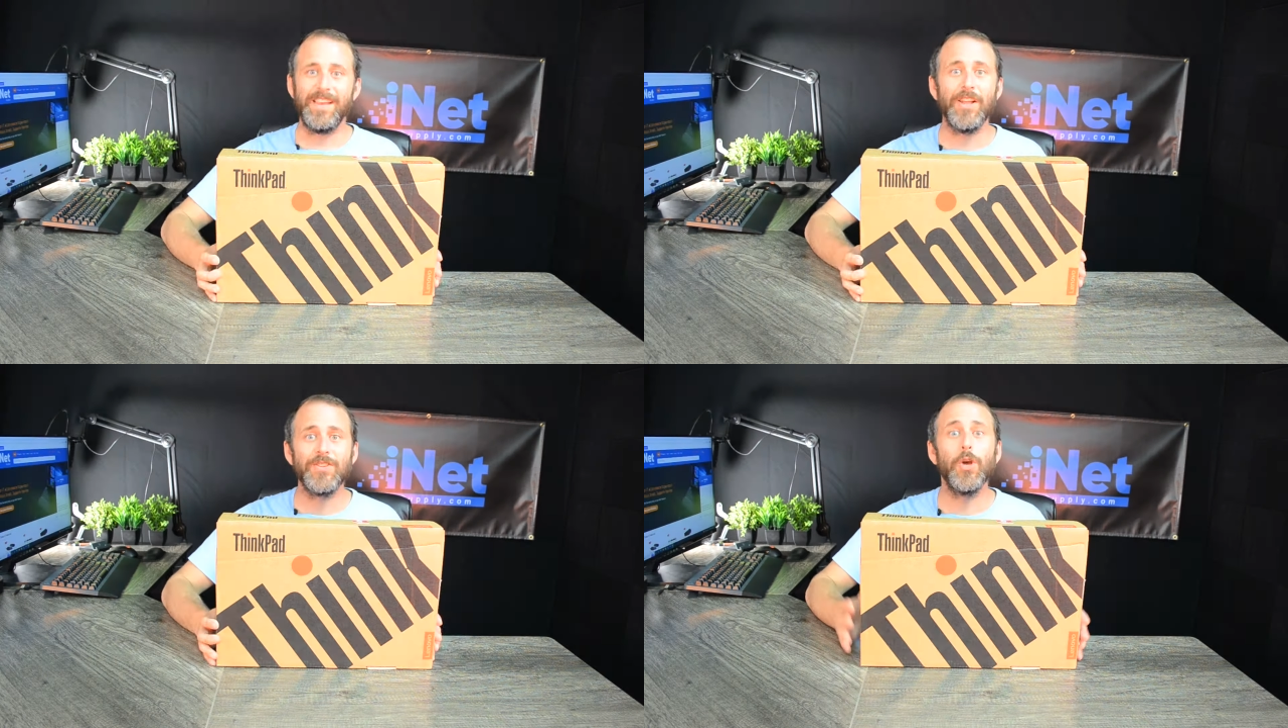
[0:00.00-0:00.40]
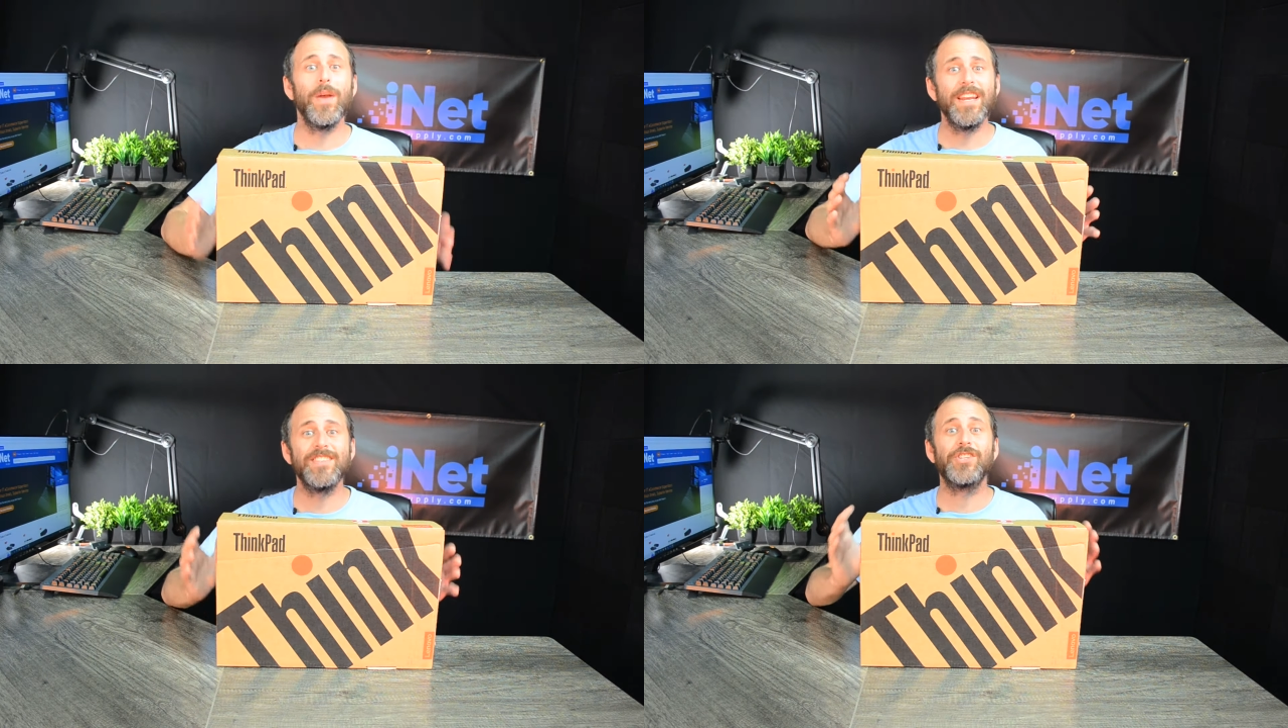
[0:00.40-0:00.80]
So
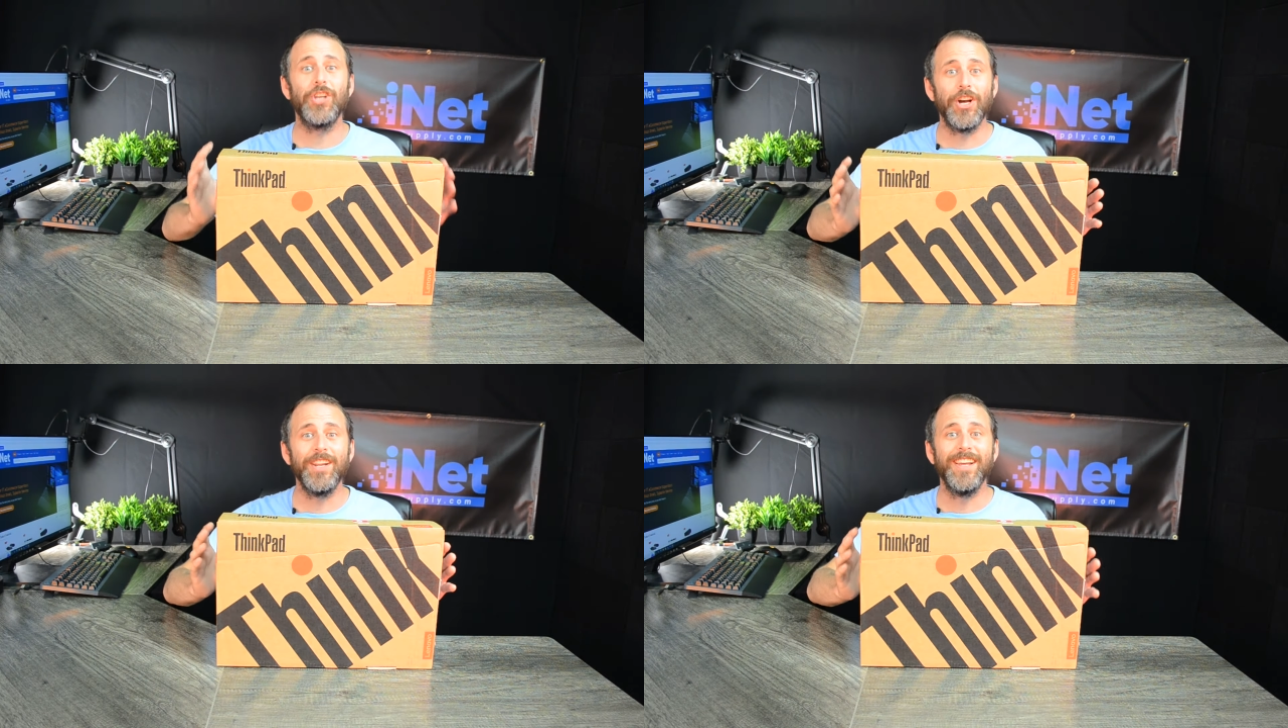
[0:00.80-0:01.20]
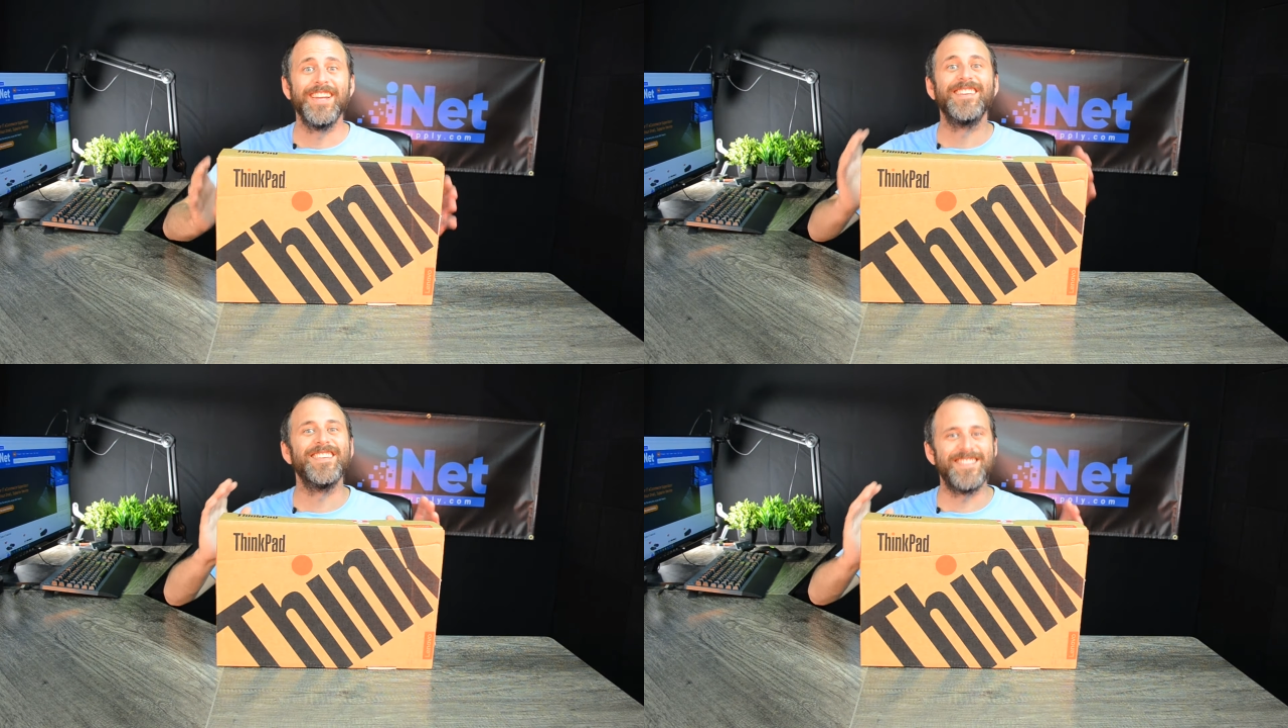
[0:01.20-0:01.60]
it is good
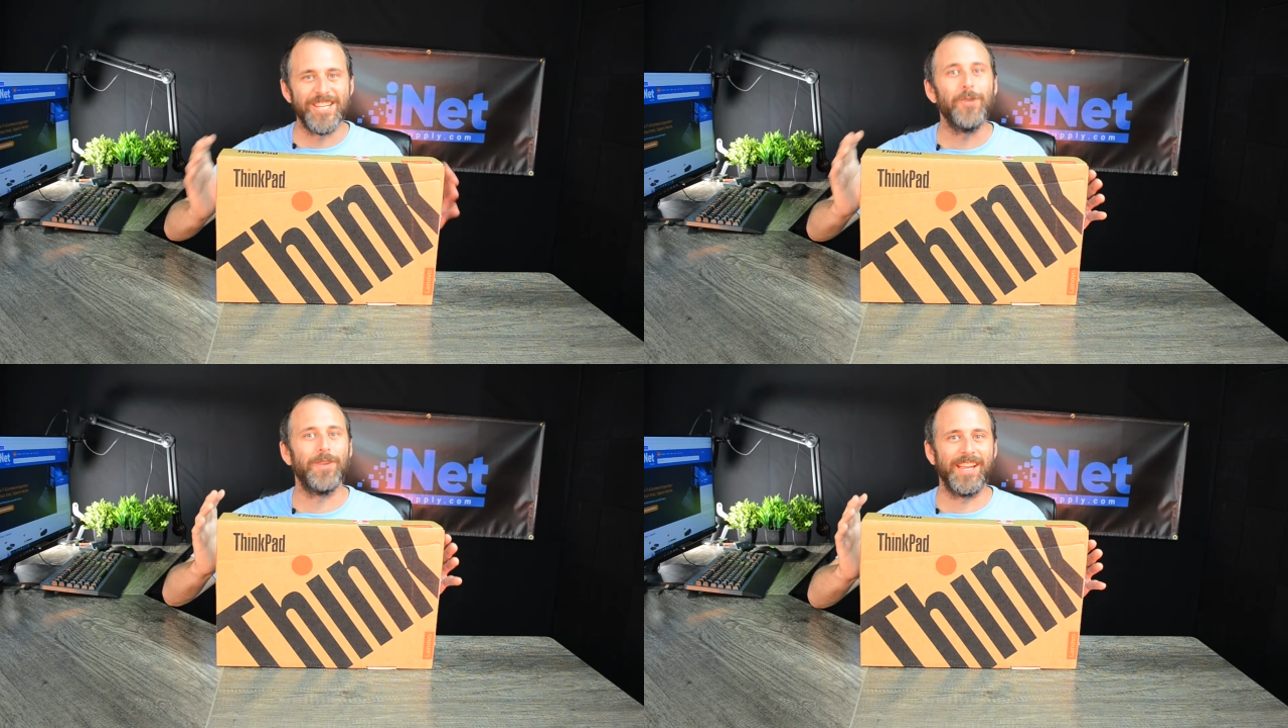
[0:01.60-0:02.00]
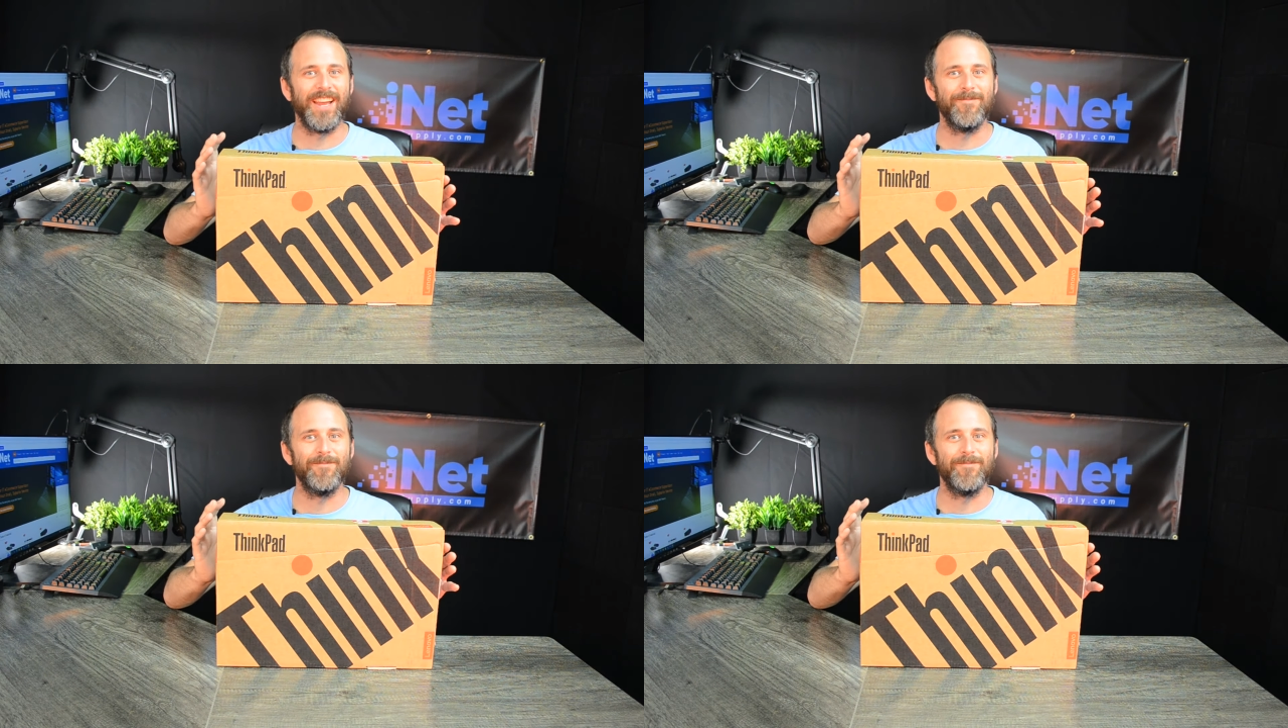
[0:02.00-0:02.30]
to see you again.